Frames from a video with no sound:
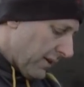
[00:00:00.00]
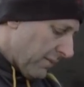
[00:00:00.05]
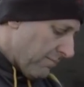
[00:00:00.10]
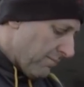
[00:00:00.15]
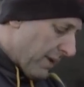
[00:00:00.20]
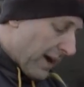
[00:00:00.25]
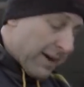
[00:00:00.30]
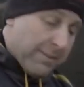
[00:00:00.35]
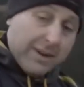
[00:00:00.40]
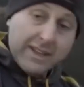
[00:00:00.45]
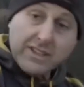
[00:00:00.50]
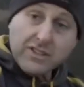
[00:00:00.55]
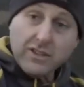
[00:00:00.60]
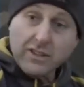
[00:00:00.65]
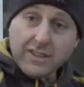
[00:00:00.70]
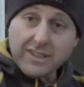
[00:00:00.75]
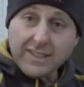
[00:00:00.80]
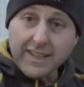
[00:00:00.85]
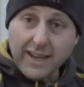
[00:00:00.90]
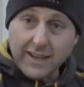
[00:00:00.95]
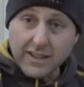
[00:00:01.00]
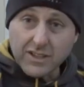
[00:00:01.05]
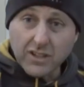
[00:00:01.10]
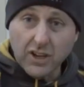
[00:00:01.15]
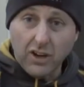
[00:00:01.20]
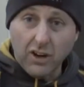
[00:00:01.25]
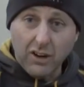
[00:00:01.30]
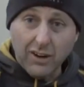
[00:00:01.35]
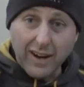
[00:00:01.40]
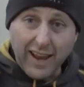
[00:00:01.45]
maybe it's not set as
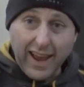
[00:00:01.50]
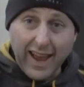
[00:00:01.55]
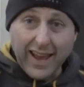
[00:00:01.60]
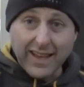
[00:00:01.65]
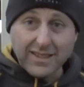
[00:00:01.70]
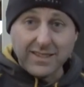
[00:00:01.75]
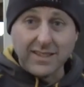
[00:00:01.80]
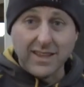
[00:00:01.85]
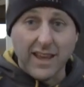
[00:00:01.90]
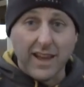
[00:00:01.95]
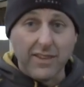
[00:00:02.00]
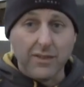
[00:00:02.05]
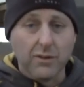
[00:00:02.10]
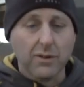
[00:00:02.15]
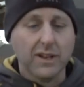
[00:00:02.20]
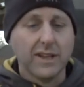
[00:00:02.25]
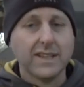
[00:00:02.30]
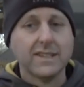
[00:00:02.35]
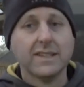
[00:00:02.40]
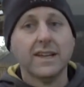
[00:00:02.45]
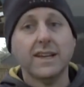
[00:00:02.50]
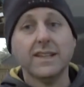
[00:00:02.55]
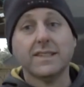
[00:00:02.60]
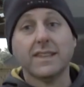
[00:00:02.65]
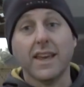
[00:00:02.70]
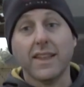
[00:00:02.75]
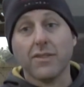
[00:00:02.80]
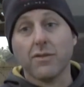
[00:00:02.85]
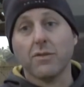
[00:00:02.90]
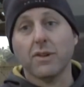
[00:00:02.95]
hot as the other release aids.
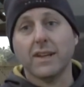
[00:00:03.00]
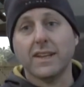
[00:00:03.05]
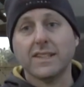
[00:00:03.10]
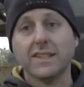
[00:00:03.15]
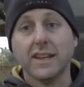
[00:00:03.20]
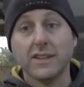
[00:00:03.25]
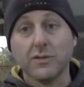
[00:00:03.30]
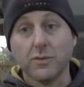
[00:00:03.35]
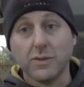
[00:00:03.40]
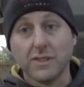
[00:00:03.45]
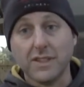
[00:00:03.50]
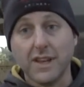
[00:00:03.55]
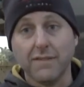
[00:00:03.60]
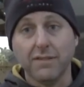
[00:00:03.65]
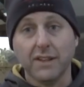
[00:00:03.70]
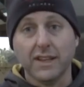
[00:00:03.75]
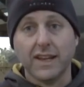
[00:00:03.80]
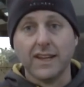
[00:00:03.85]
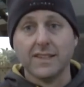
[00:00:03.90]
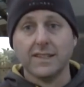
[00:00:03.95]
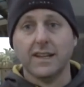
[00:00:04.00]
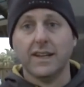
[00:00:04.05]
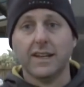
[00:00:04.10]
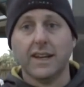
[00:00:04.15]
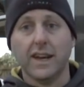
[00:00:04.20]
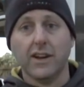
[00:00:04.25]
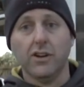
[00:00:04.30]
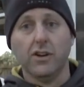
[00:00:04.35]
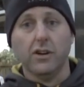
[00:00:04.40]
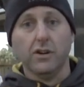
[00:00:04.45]
The other release aids were definitely easy to
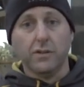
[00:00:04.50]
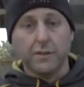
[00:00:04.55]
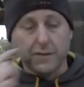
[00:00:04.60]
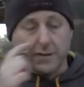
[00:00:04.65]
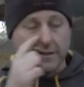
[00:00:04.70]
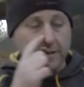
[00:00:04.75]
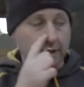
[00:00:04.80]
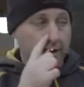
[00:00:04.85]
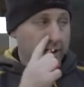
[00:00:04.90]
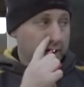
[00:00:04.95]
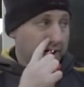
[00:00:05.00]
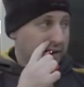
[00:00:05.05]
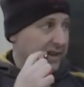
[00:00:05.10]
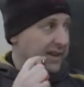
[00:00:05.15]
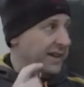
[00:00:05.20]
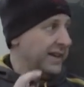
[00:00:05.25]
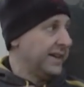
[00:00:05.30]
get off. So